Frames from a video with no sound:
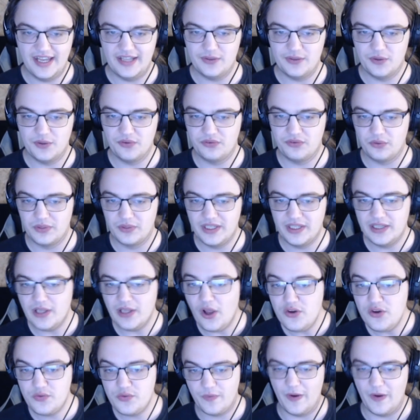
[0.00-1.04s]
also the
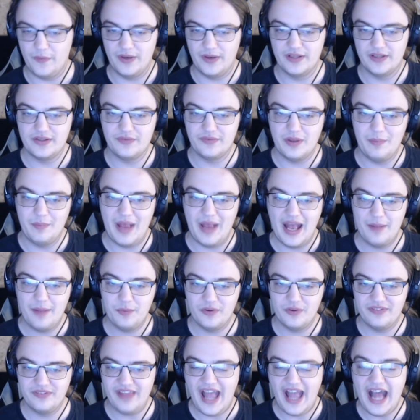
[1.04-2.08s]
large variant of the map
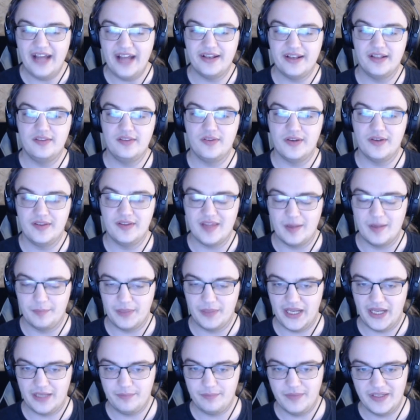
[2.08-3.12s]
was added to the
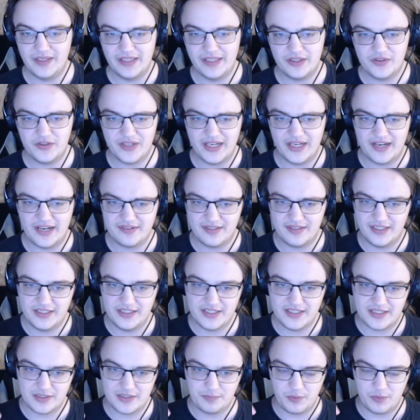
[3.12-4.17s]
template, meaning that you can actually
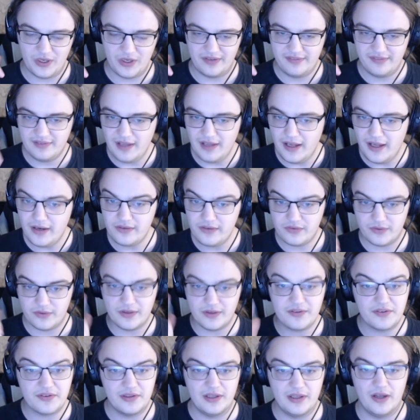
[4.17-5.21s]
just press large or
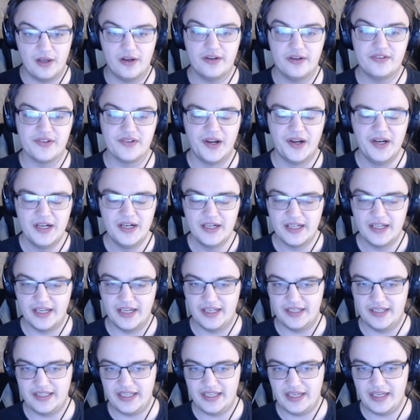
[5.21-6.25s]
extra large
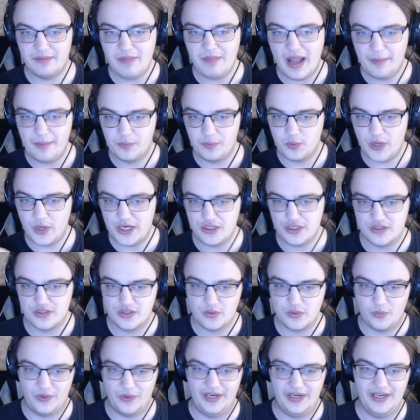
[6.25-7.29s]
in the map creation
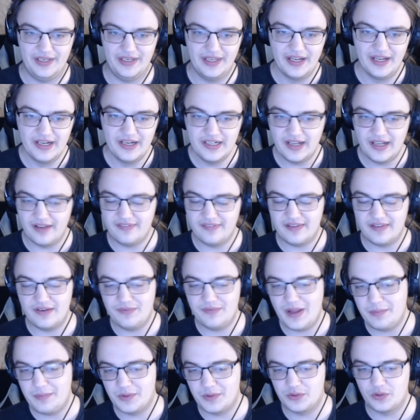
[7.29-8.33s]
screen instead of
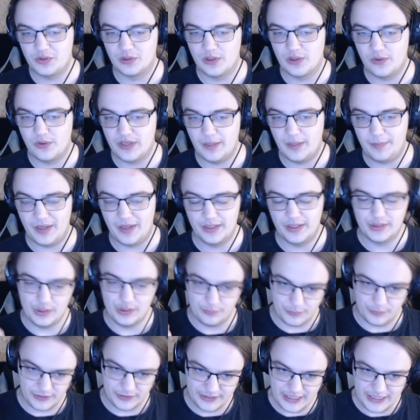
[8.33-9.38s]
having to load up a
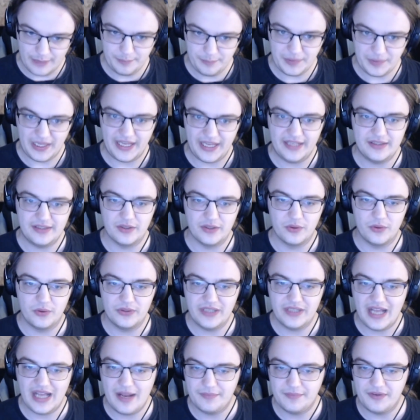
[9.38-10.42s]
different template in order
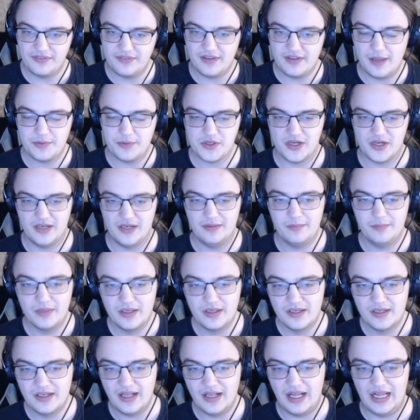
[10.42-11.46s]
to have this option.
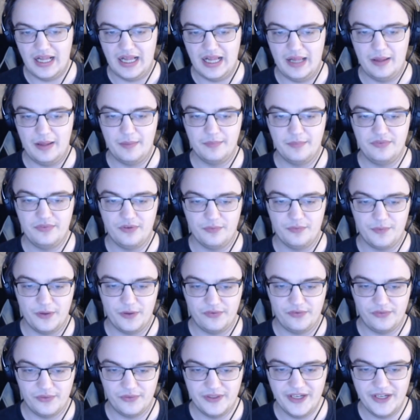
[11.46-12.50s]
So far
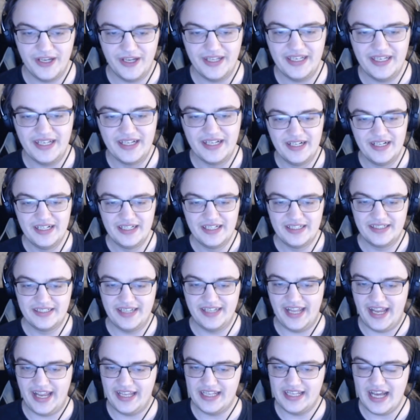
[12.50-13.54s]
so good.
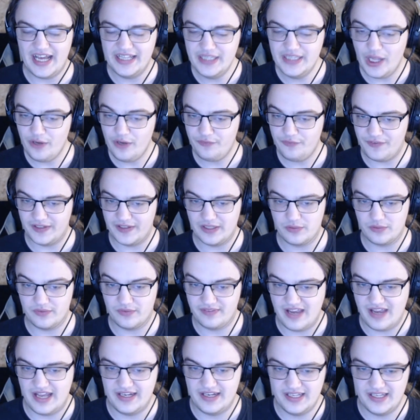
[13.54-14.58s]
Then another thing that
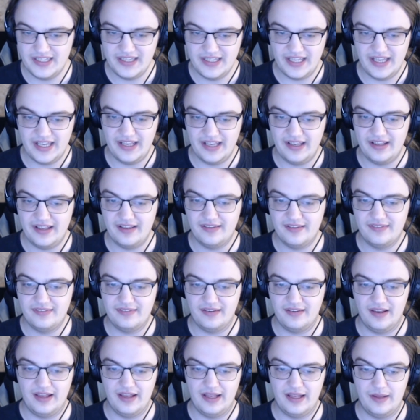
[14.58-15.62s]
was added is
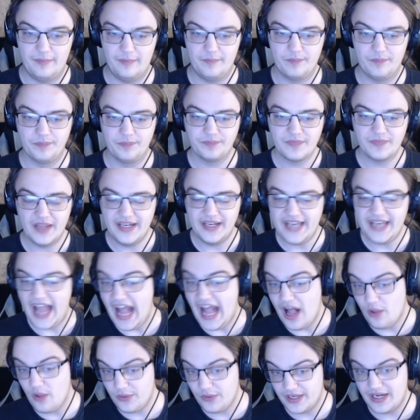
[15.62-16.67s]

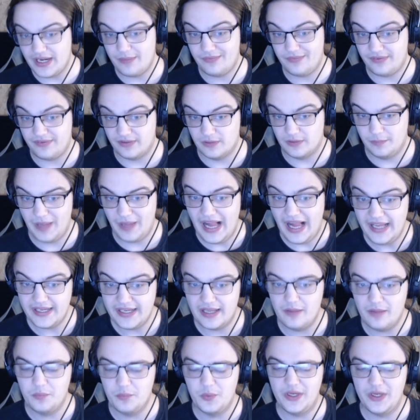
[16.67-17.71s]
now in every single
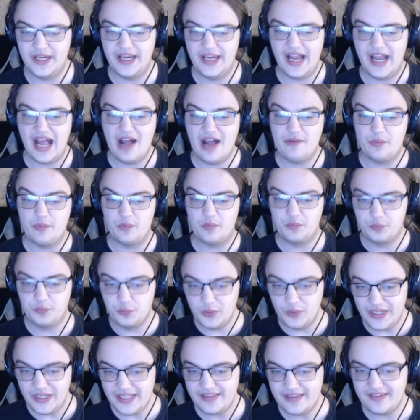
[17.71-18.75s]
biome we have
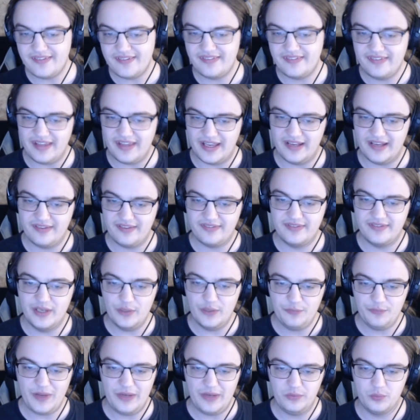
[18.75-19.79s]
3 to 6
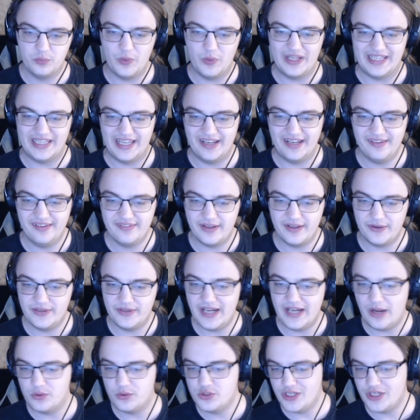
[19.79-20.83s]
tier 5 dwellings that are
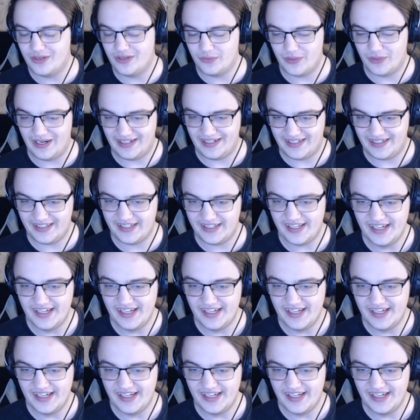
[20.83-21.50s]
now generated.